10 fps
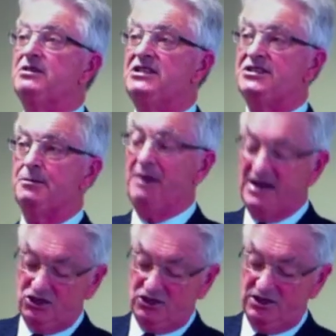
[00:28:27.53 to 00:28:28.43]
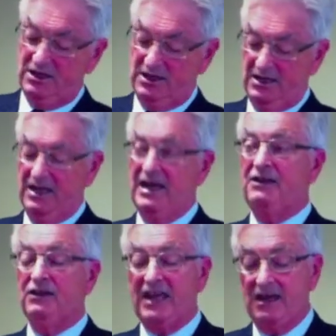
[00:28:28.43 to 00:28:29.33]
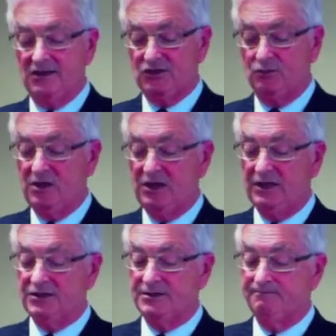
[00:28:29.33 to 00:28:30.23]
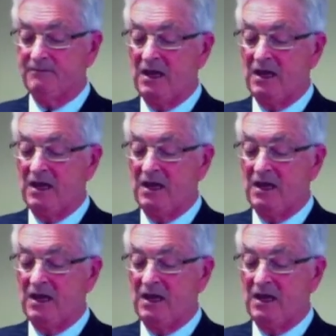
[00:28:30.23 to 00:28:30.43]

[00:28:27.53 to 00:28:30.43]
participation in council meetings.